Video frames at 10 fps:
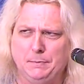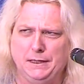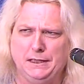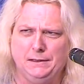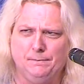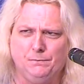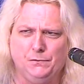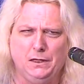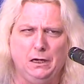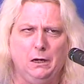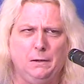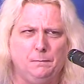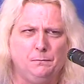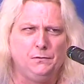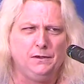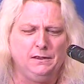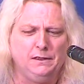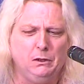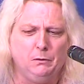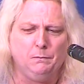been,
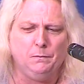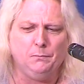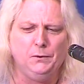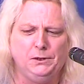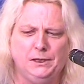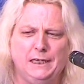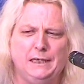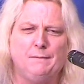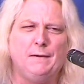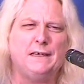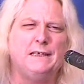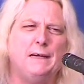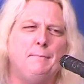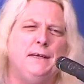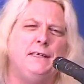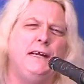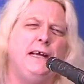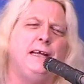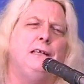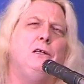you know, appreciated the fact that I
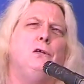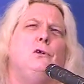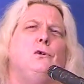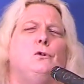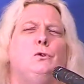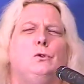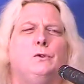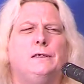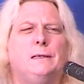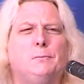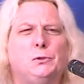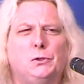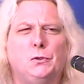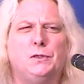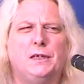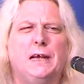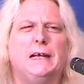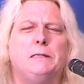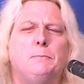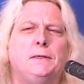maintain the colder temperatures
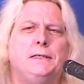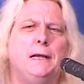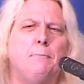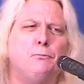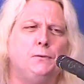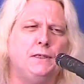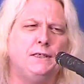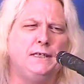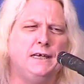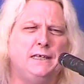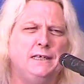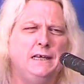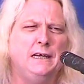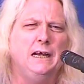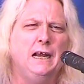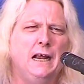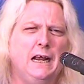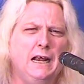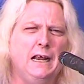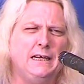as my temporary stint
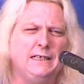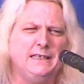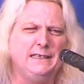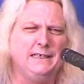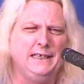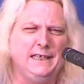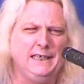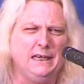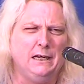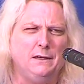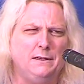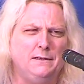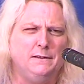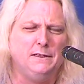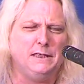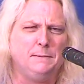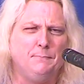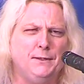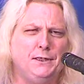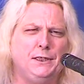as the
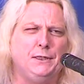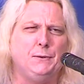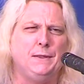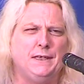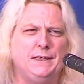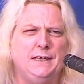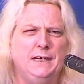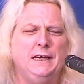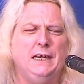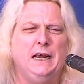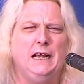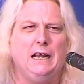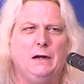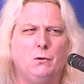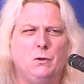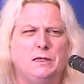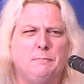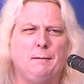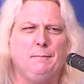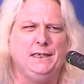spring stewardess. Of course,
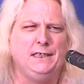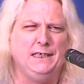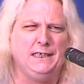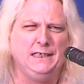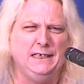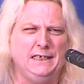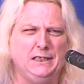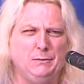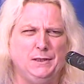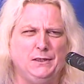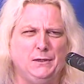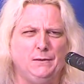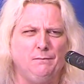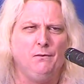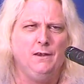my main season is winter,